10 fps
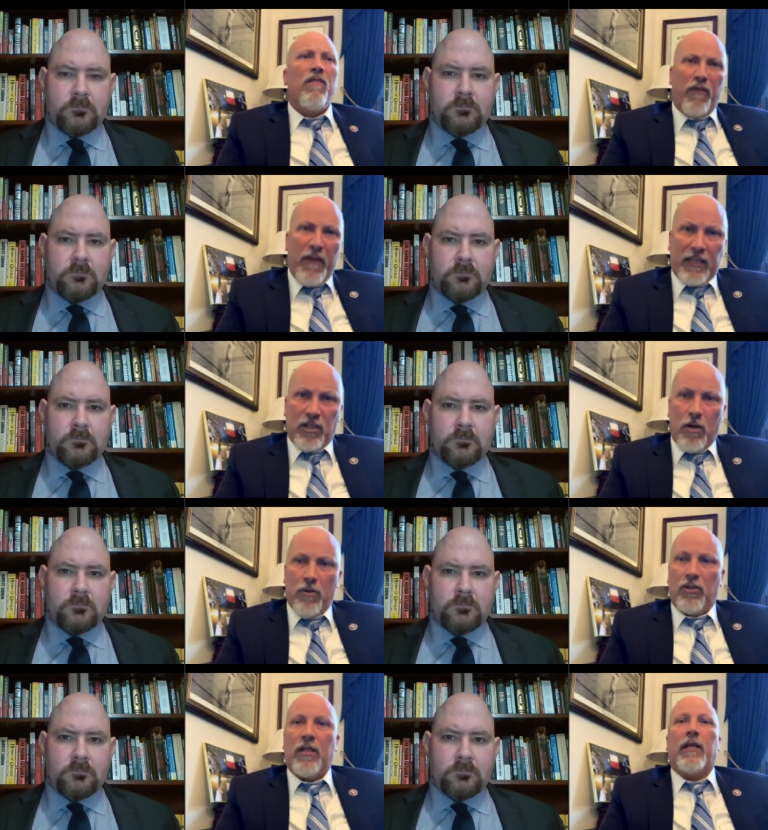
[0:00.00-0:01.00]
Speaker 1: Fix
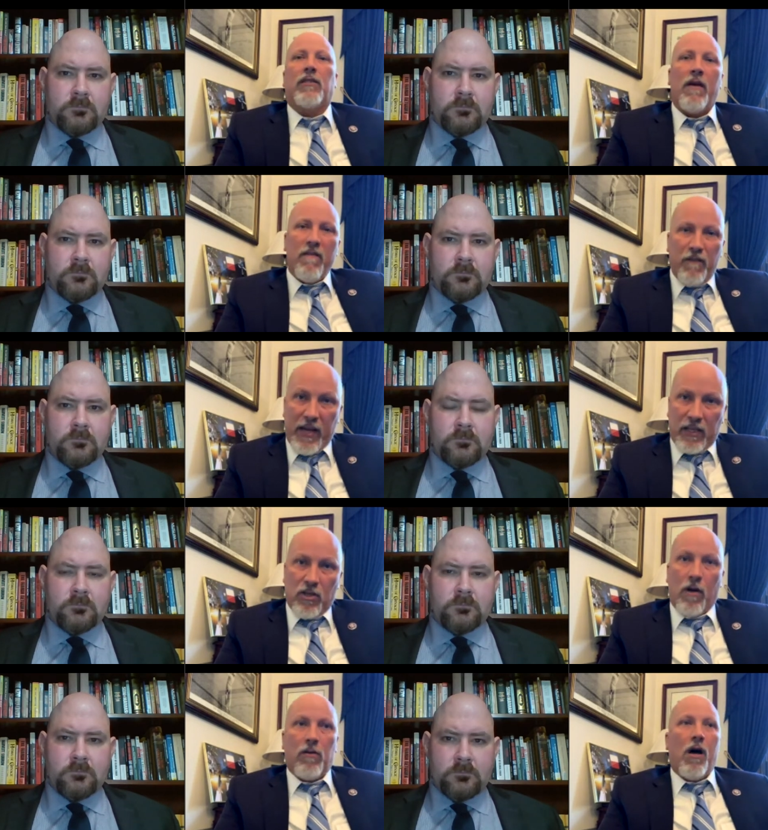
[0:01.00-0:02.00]
those things.
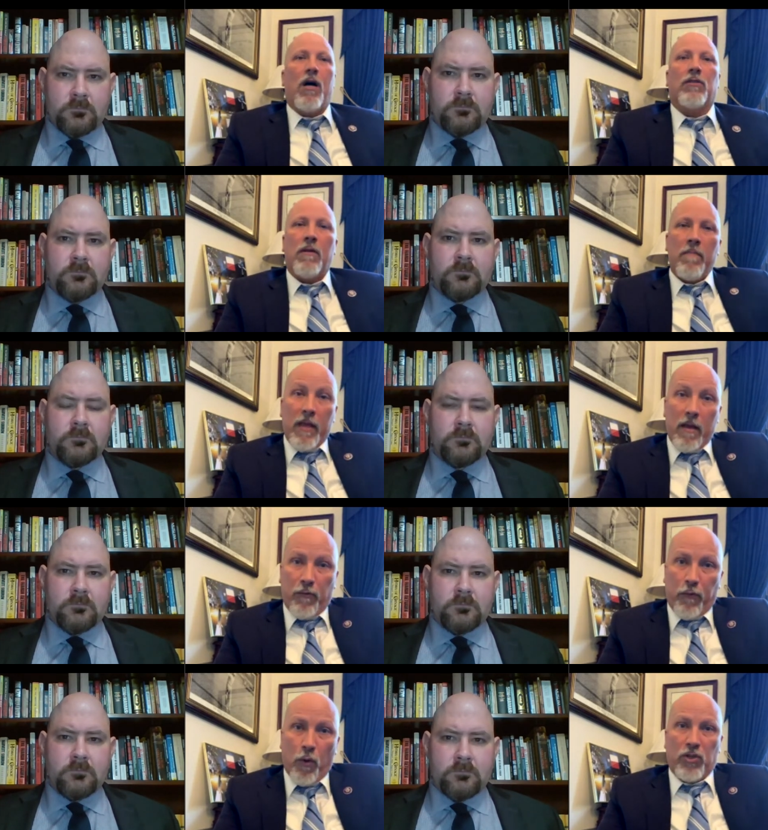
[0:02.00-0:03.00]
Fix our laws.
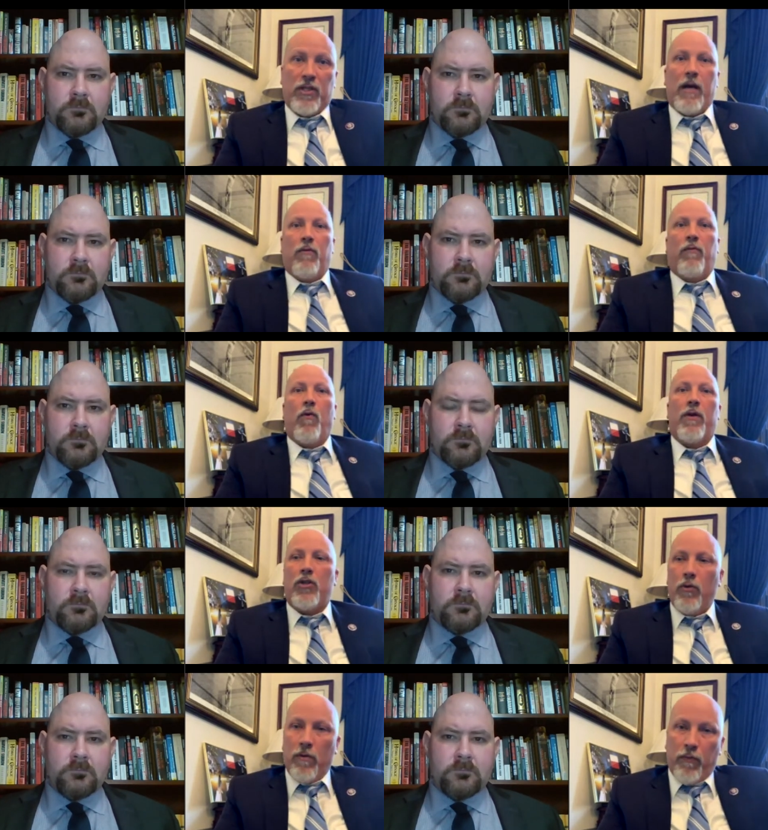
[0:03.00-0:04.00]
Enforce Title
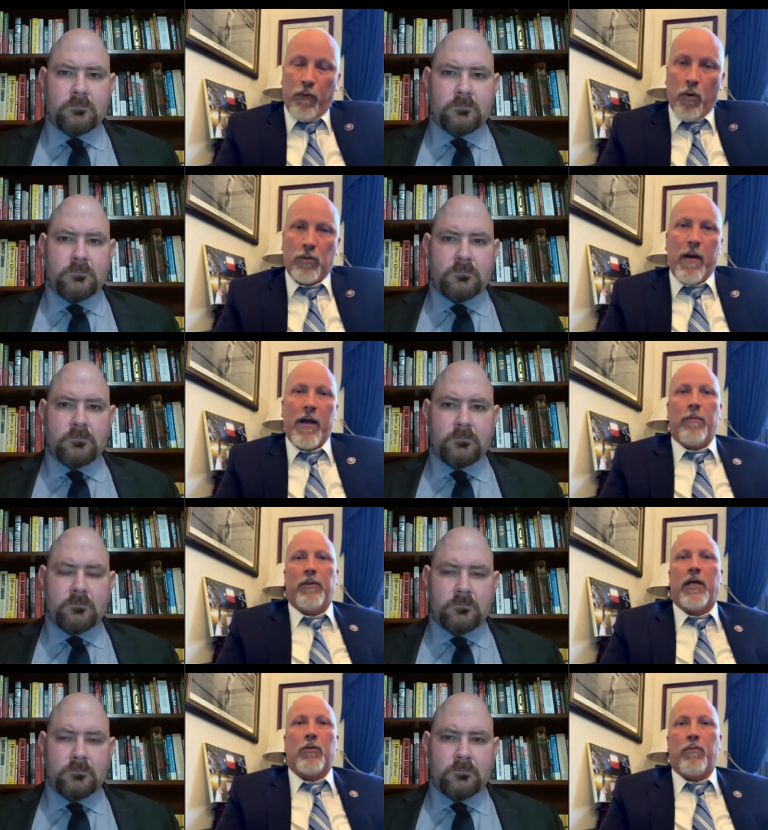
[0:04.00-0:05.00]
42. Enforce Migrant
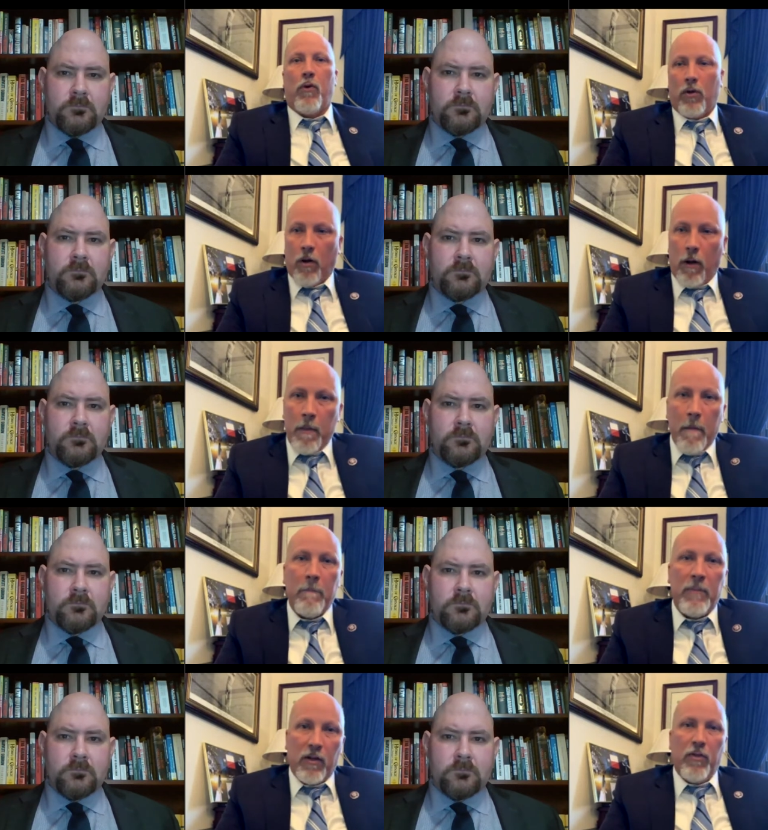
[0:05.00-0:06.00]
Protection Protocol.
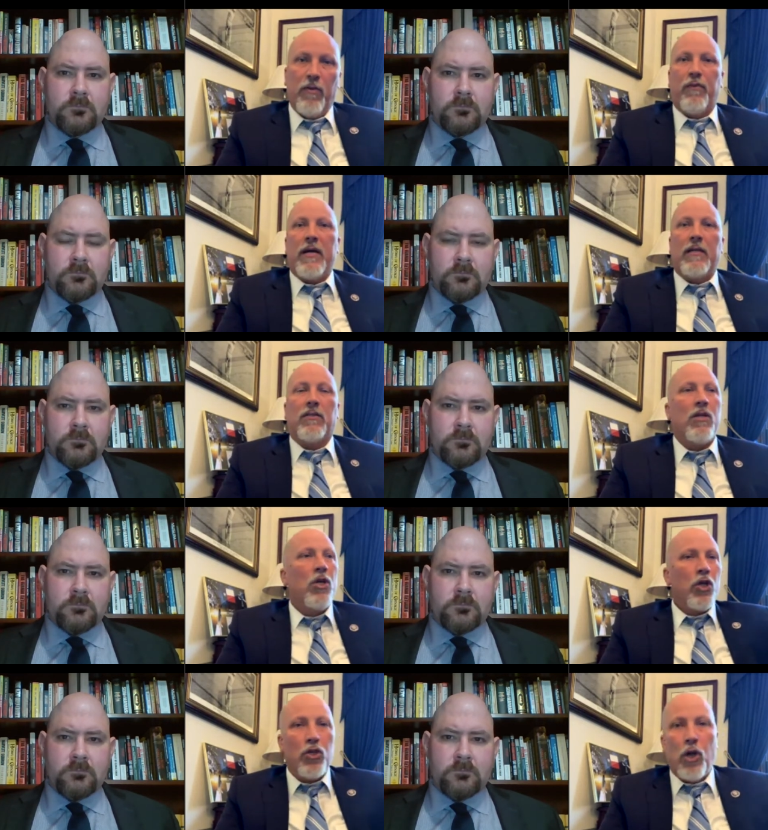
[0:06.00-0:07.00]
Build the fence.
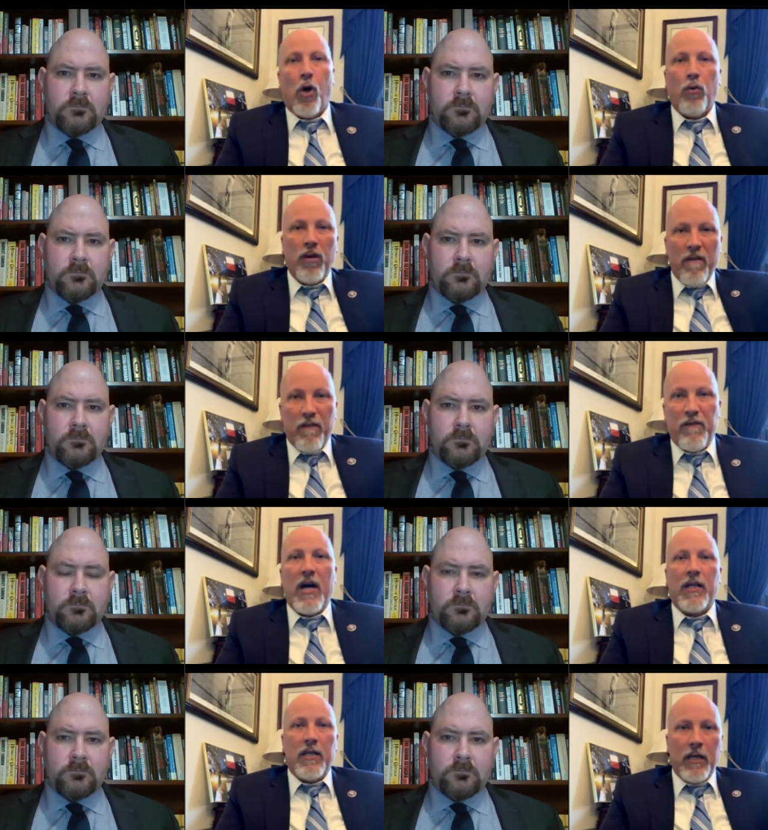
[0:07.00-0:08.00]
Don't
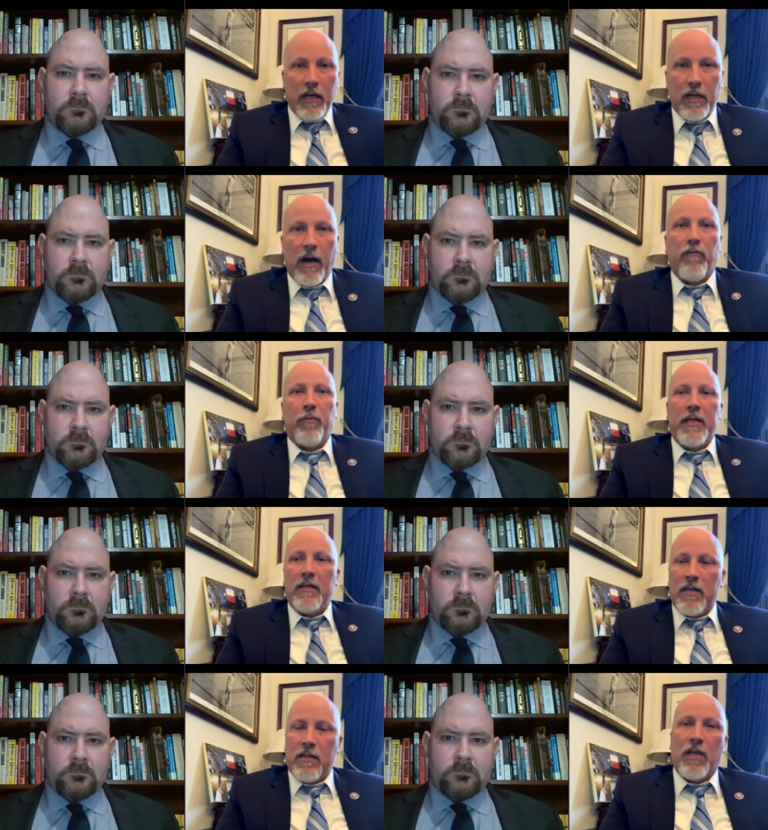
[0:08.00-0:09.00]
fund
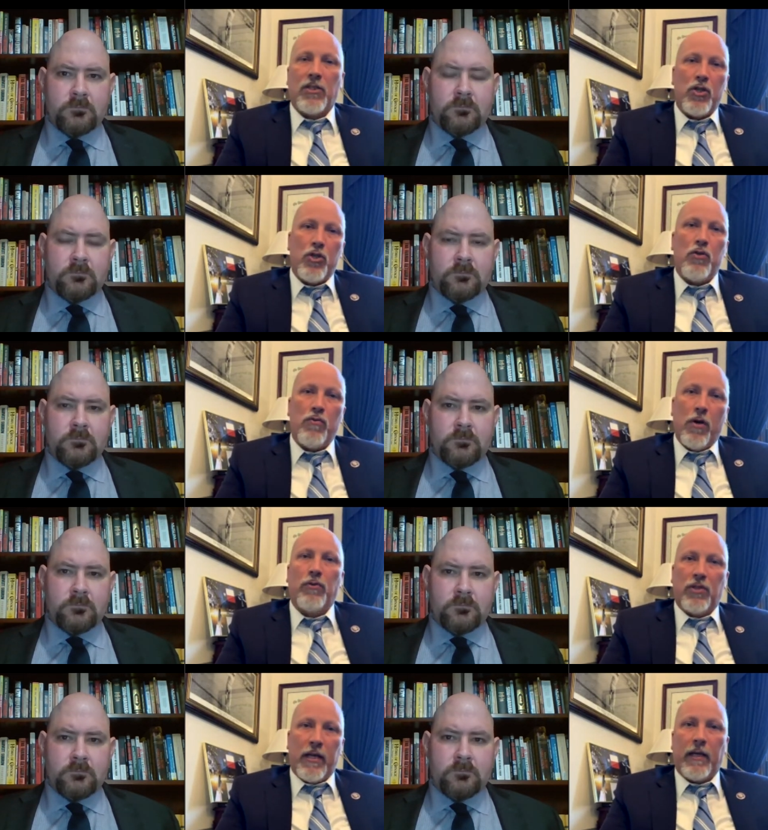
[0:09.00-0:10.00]
government that doesn't do
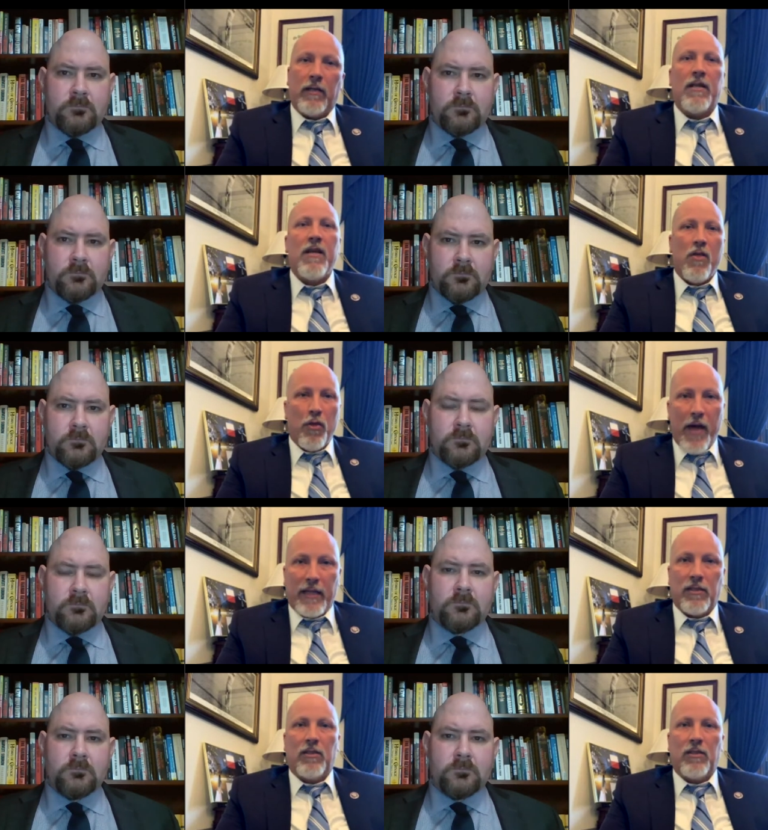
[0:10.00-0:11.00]
those things.
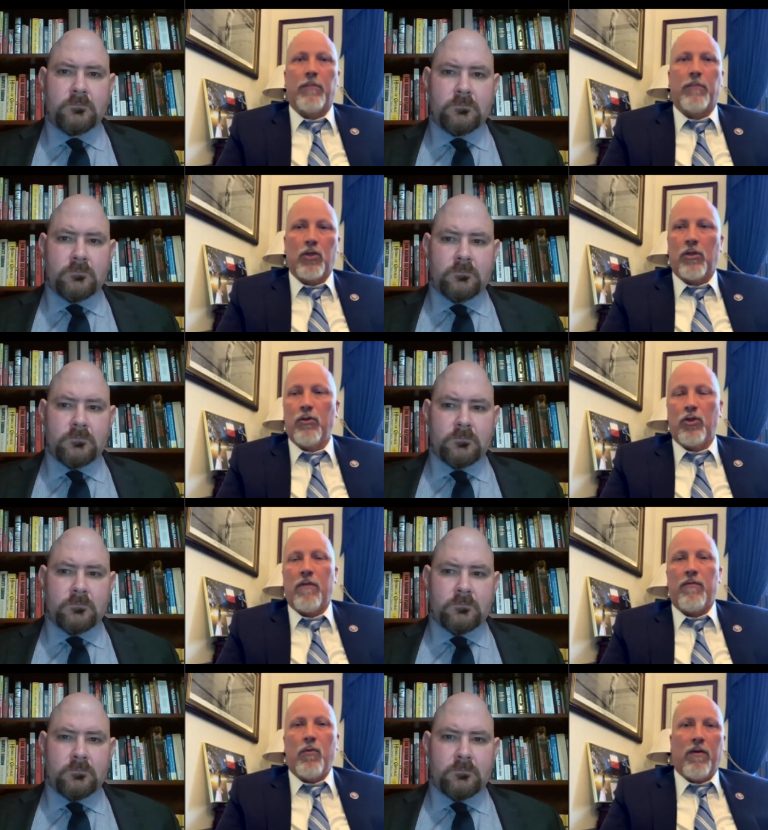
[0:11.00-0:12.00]
That's the simple
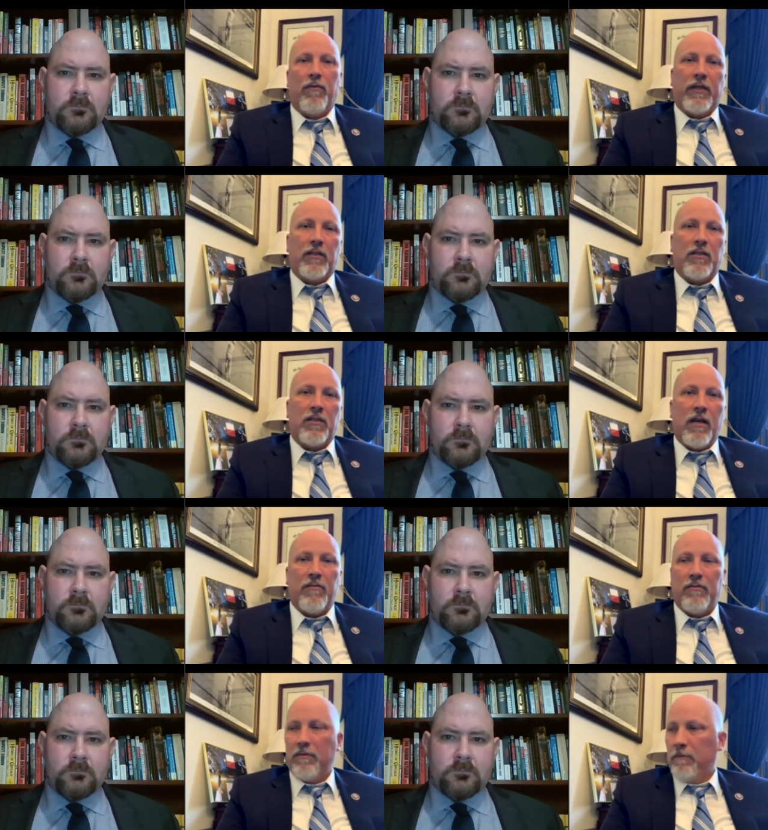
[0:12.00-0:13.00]
solution if you want to fix this stuff.